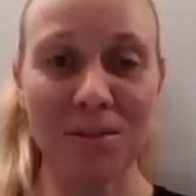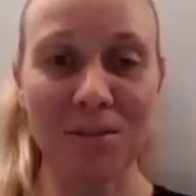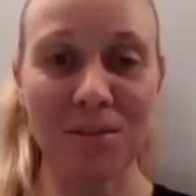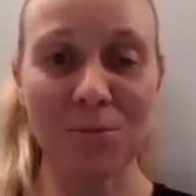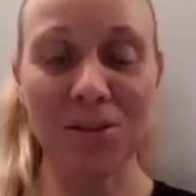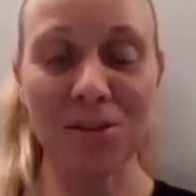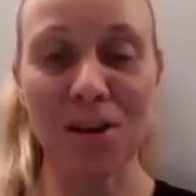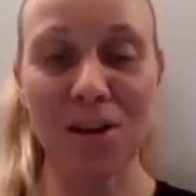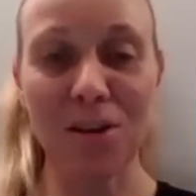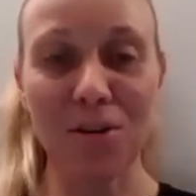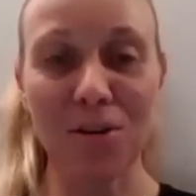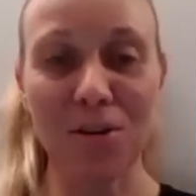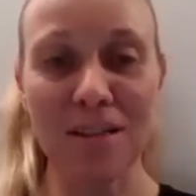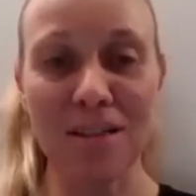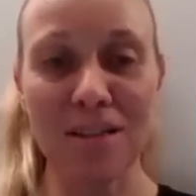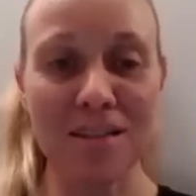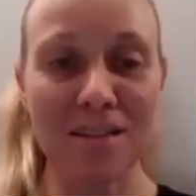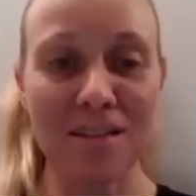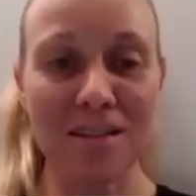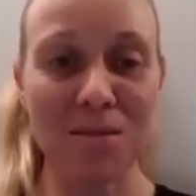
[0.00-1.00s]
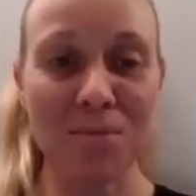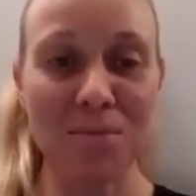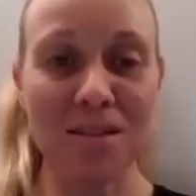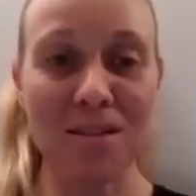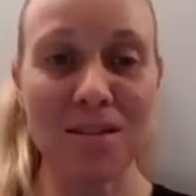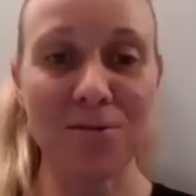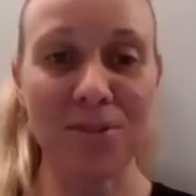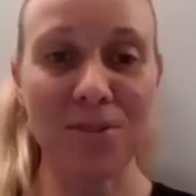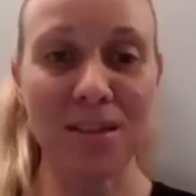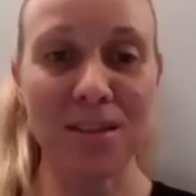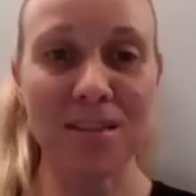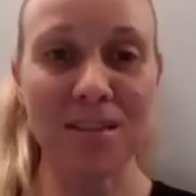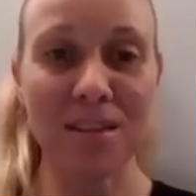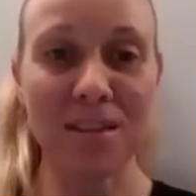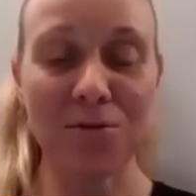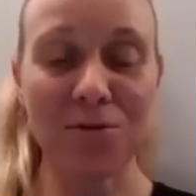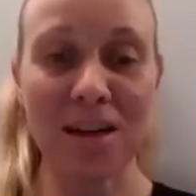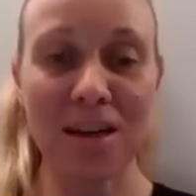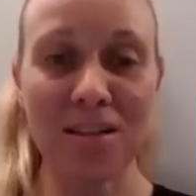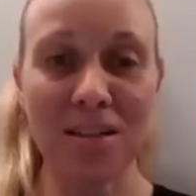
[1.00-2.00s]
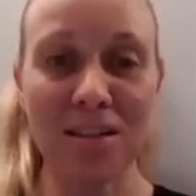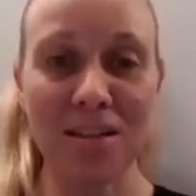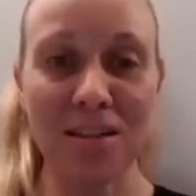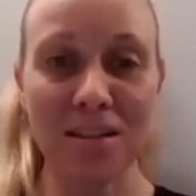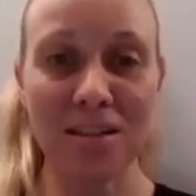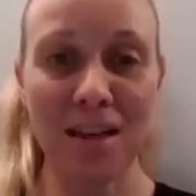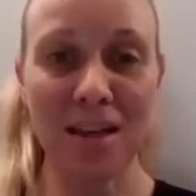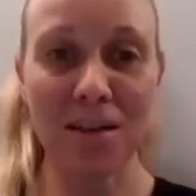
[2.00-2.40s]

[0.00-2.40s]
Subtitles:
without going into a specific situation,